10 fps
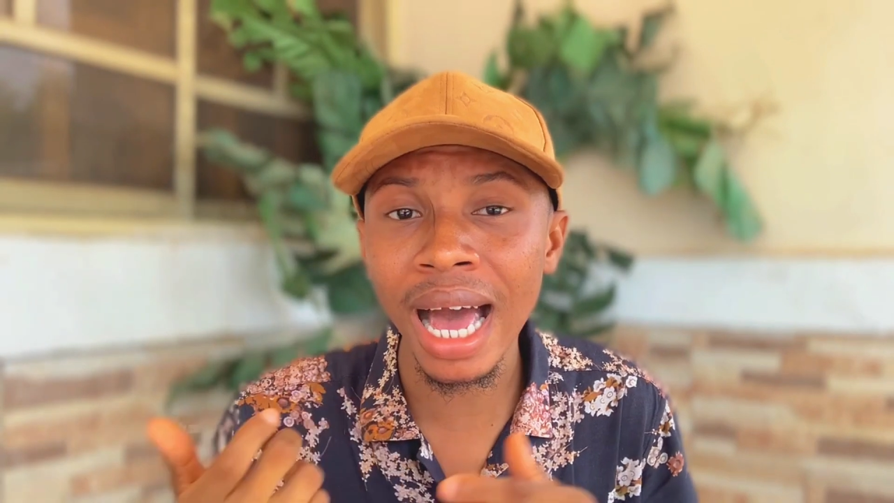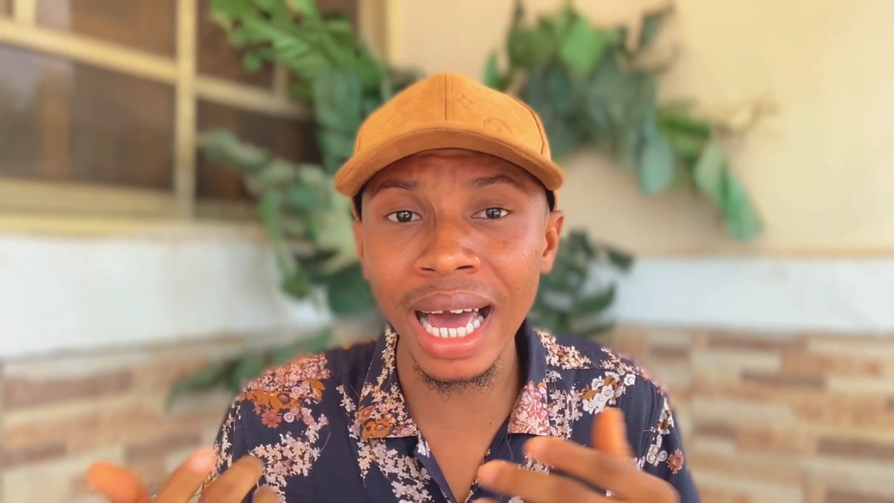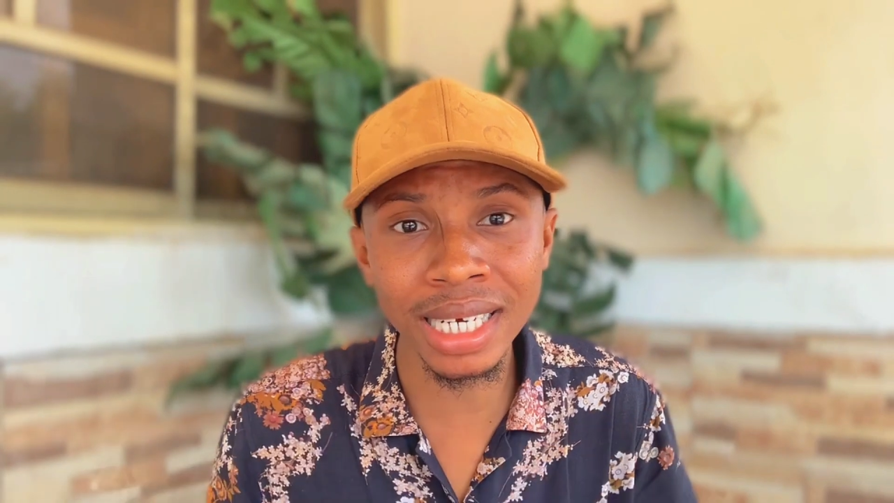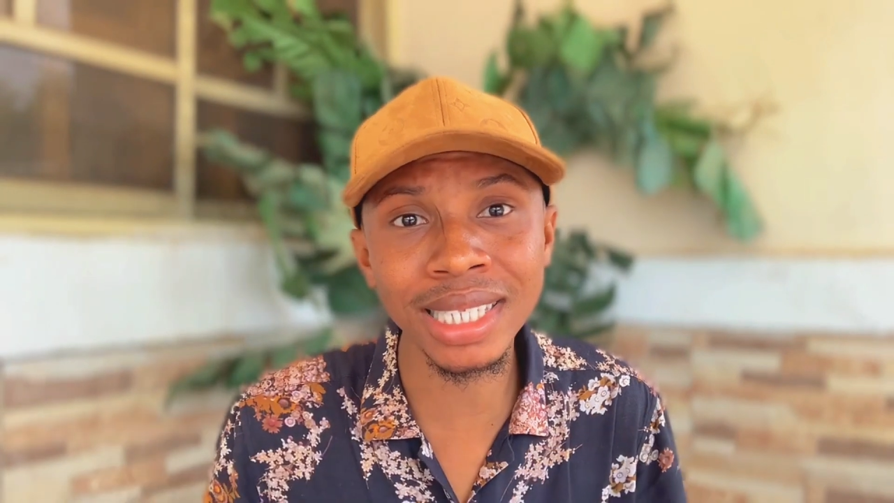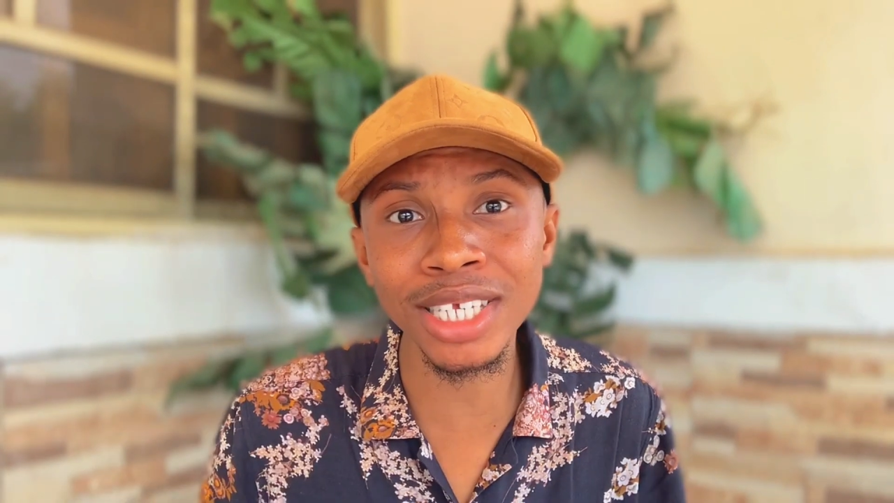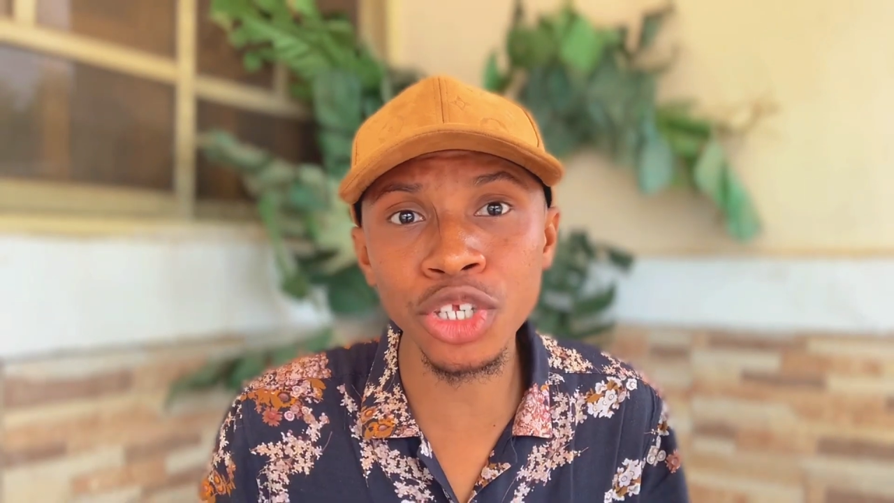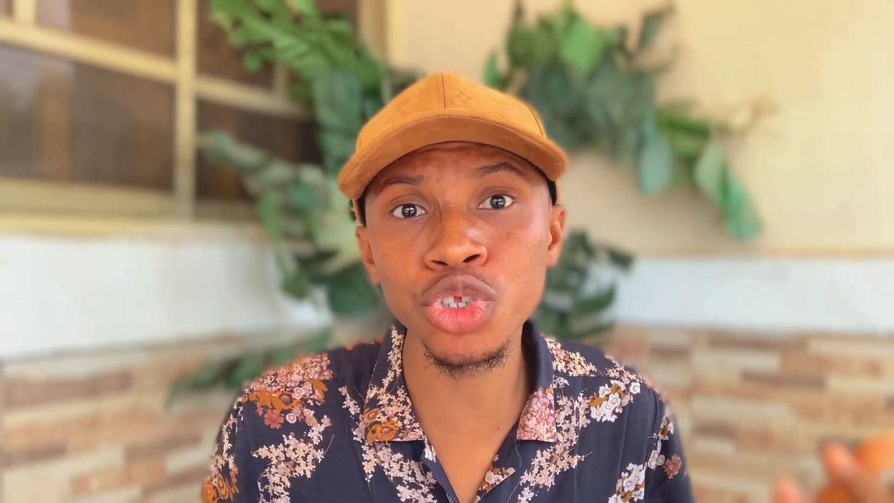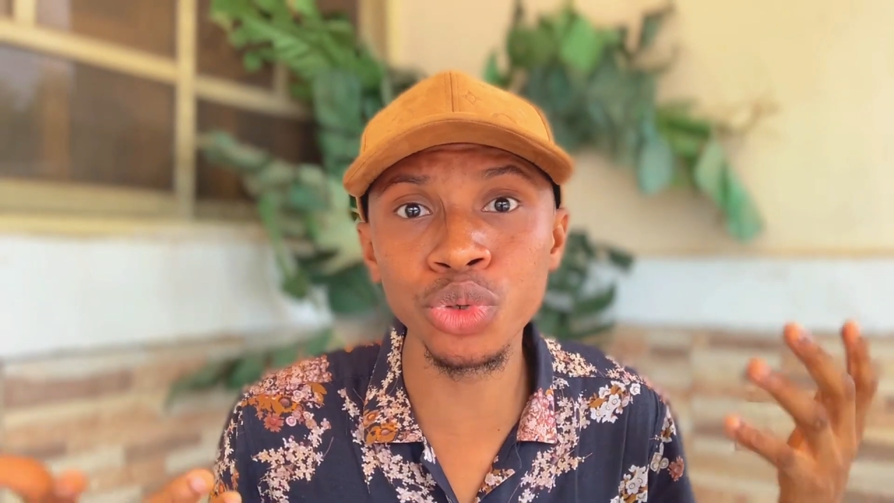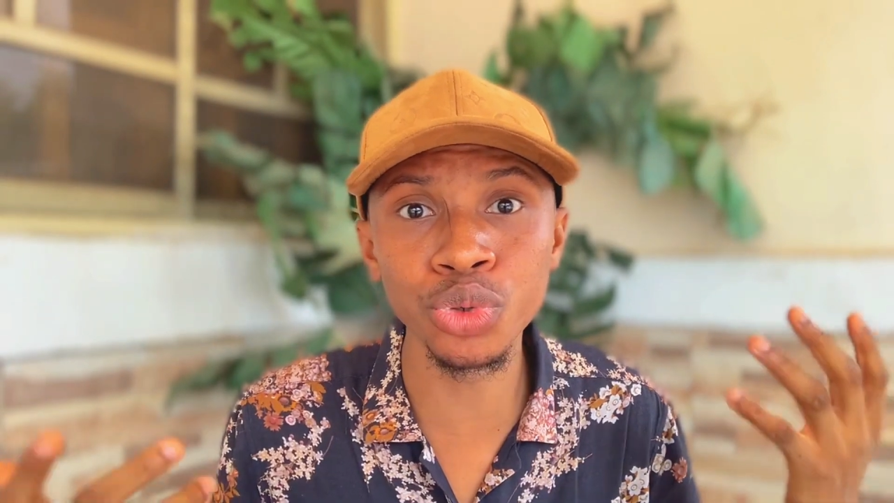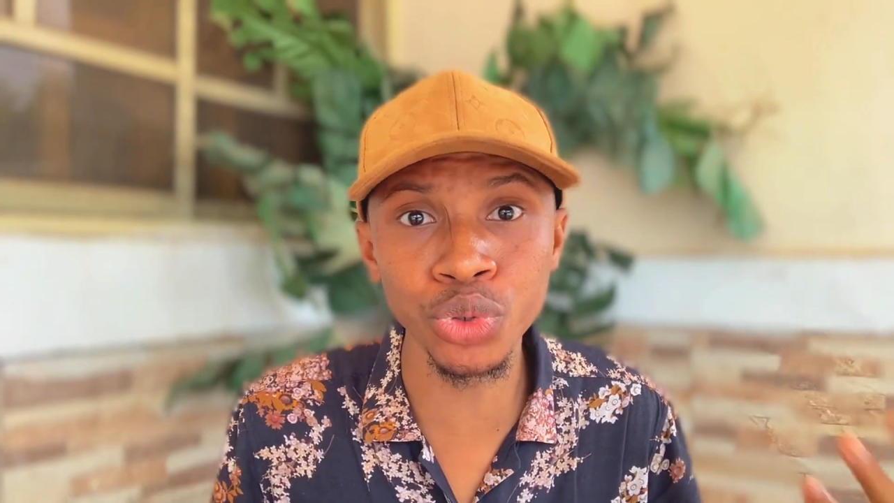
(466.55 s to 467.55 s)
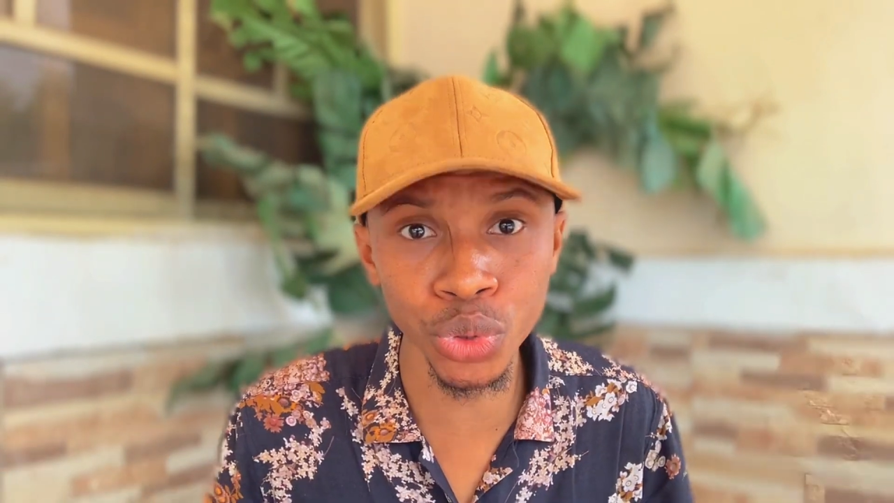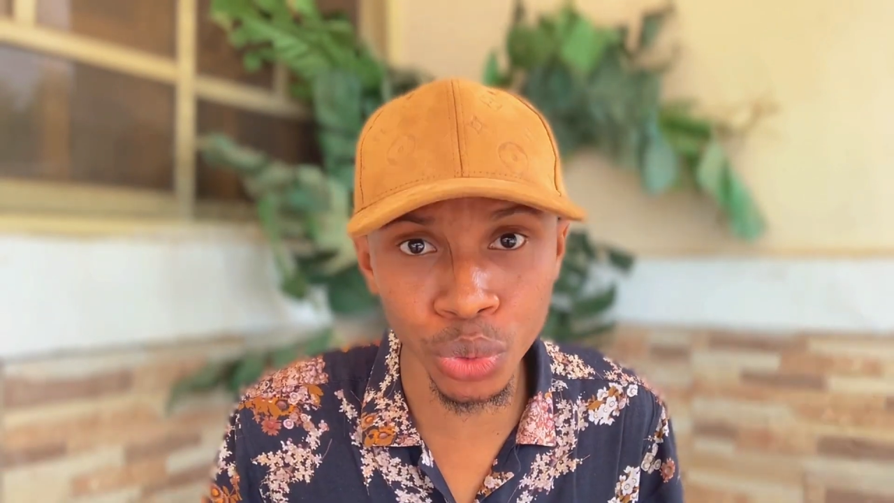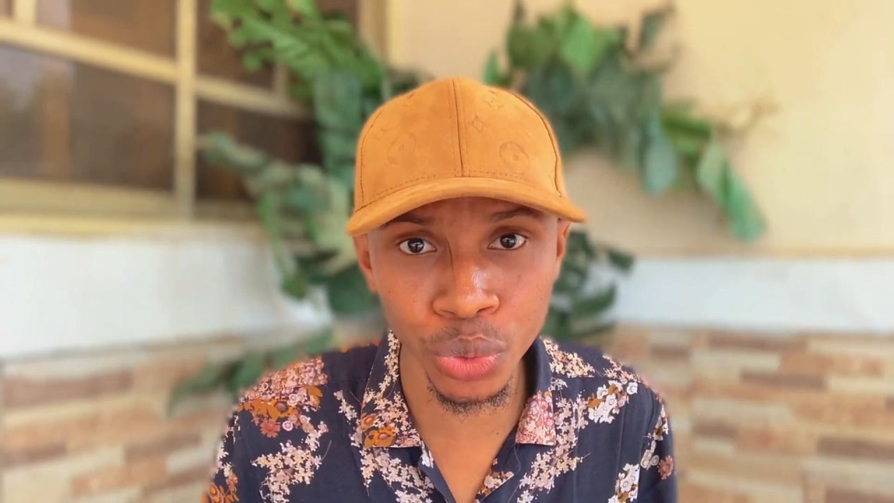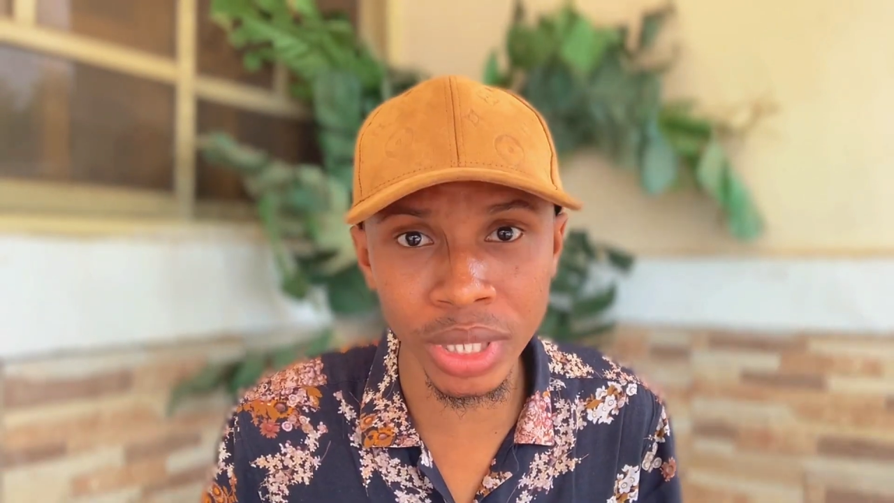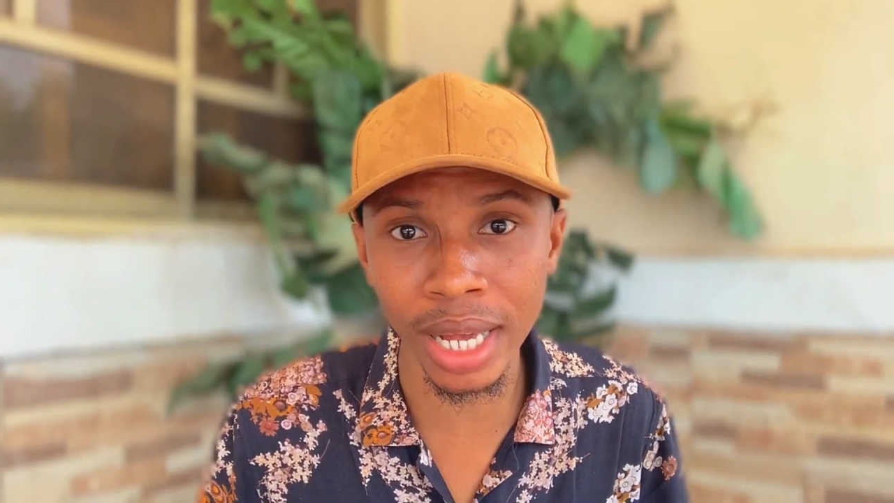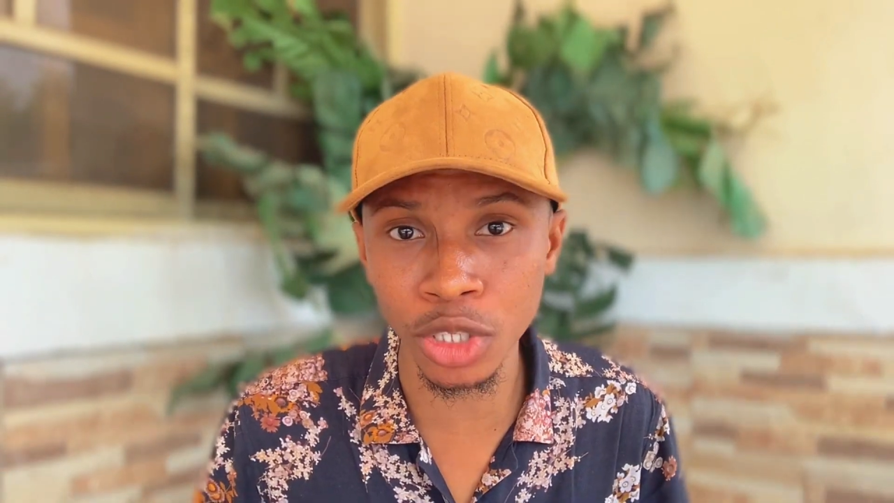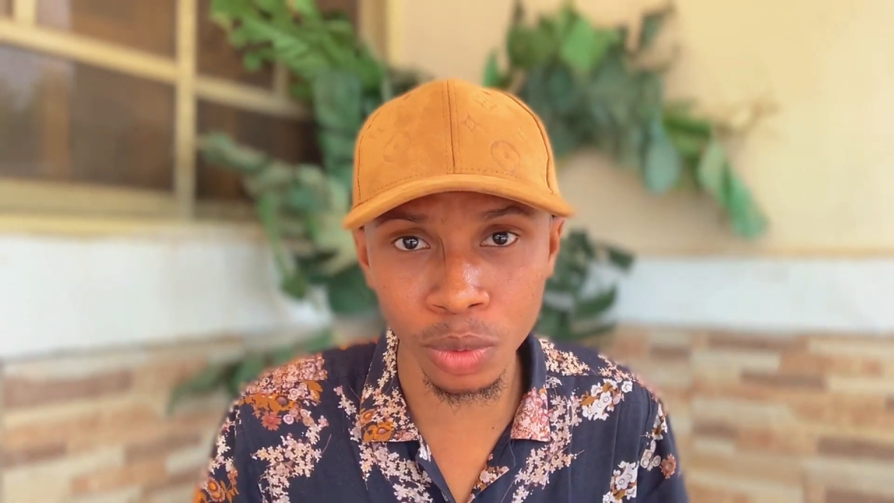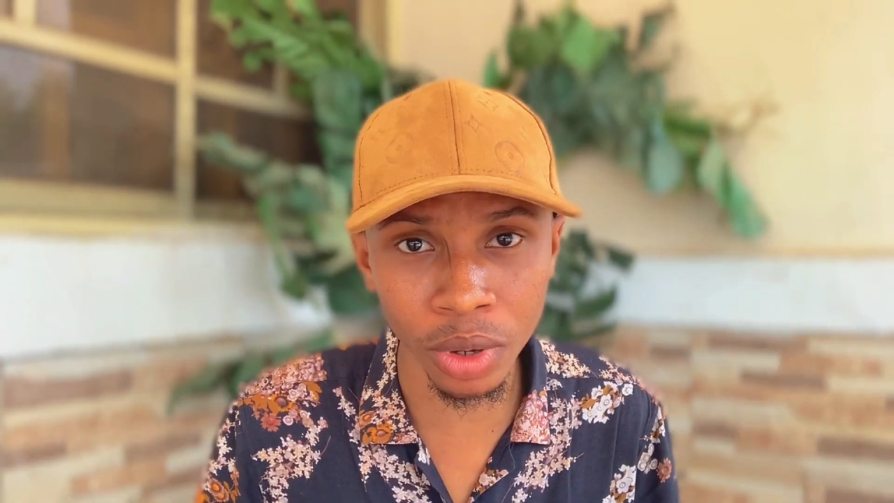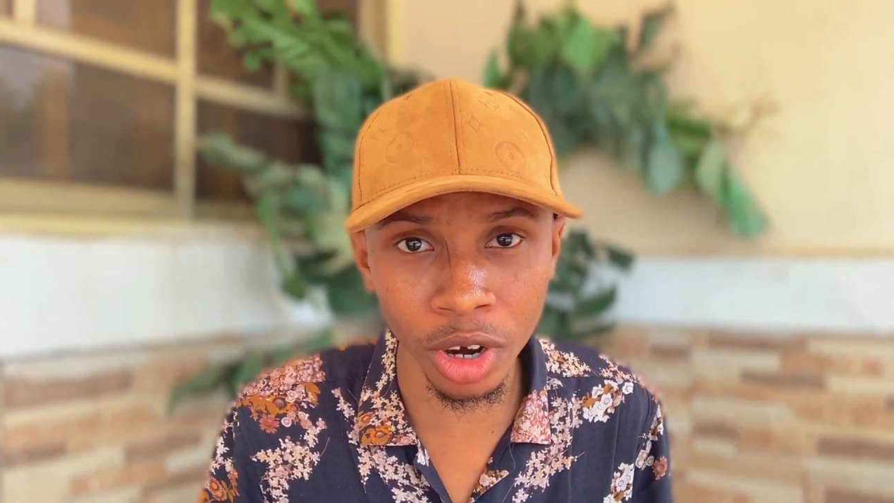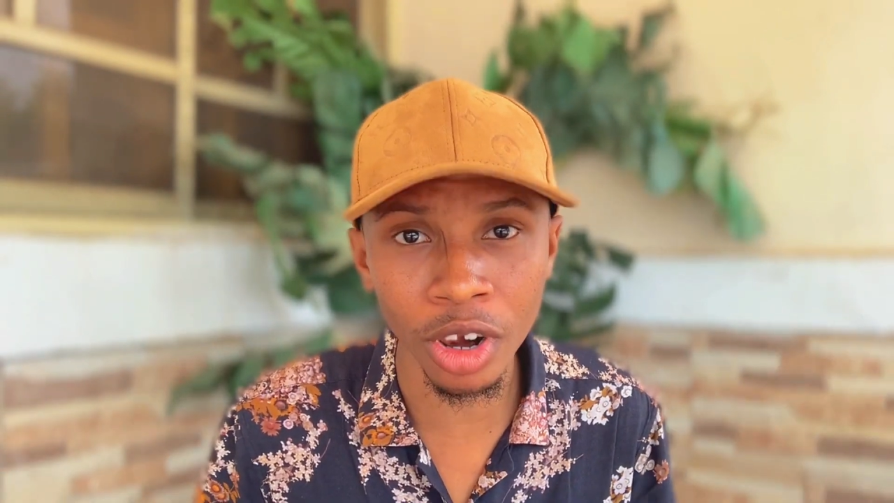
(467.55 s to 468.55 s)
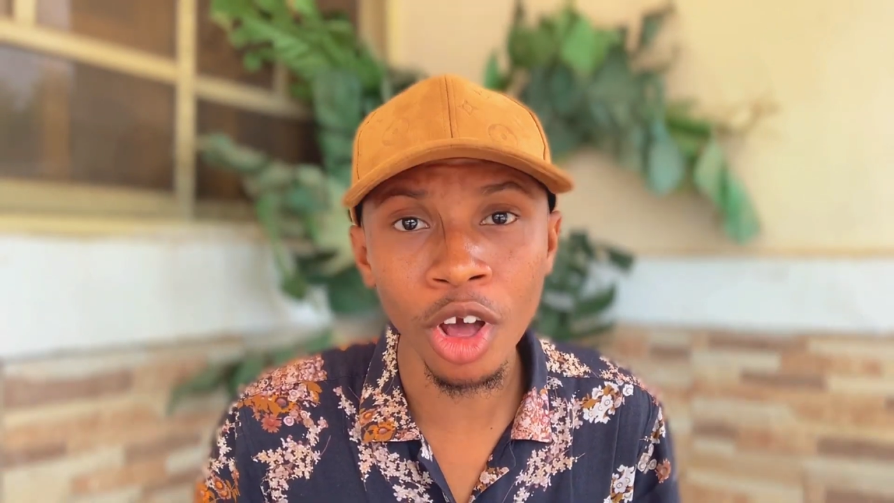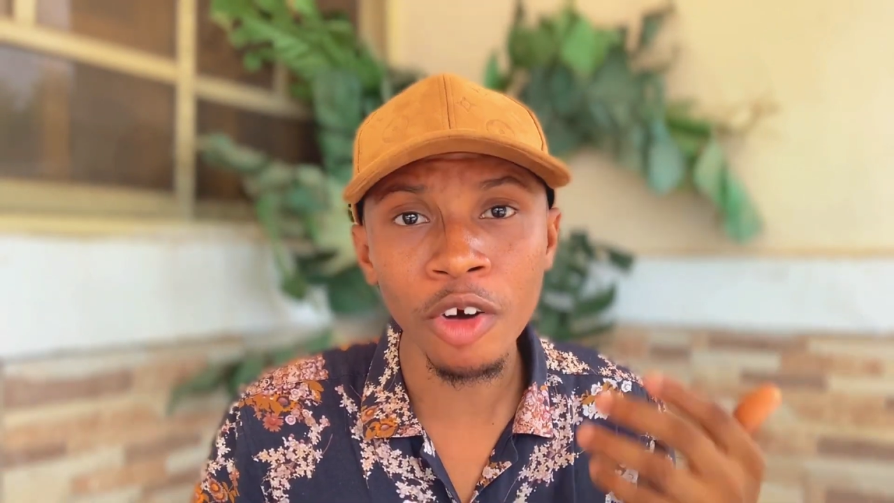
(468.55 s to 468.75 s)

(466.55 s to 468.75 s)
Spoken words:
and the things you use as well.